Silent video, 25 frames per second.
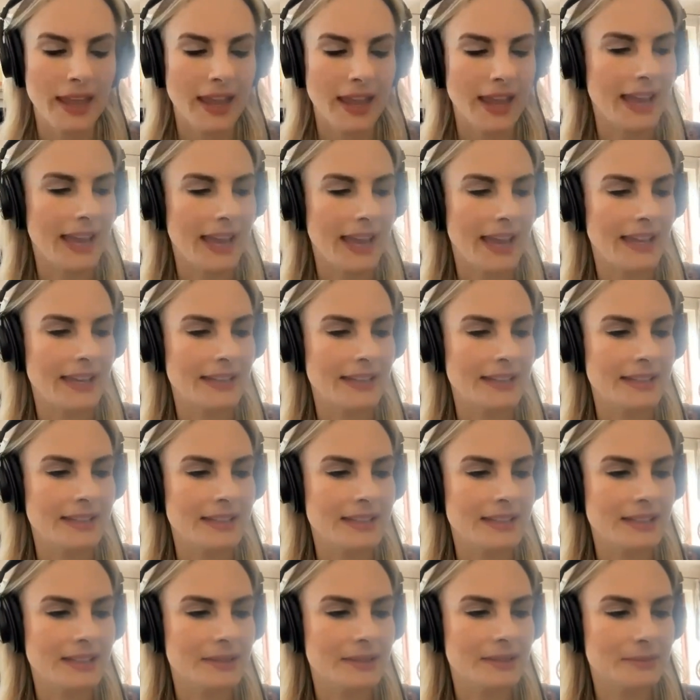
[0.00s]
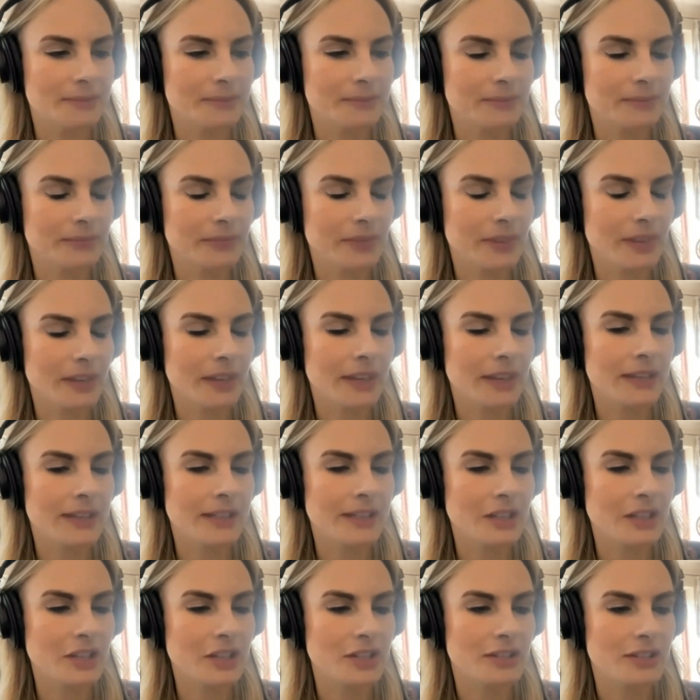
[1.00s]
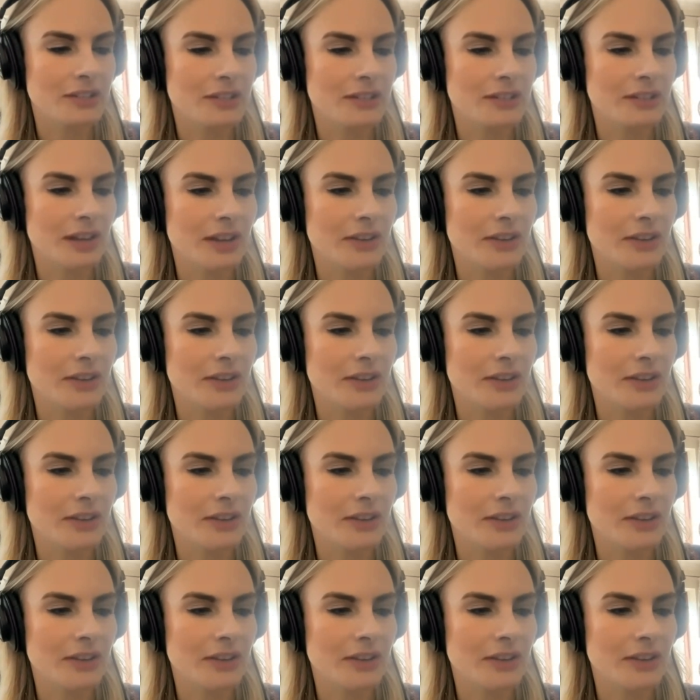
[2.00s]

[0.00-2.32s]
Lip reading: And in addition,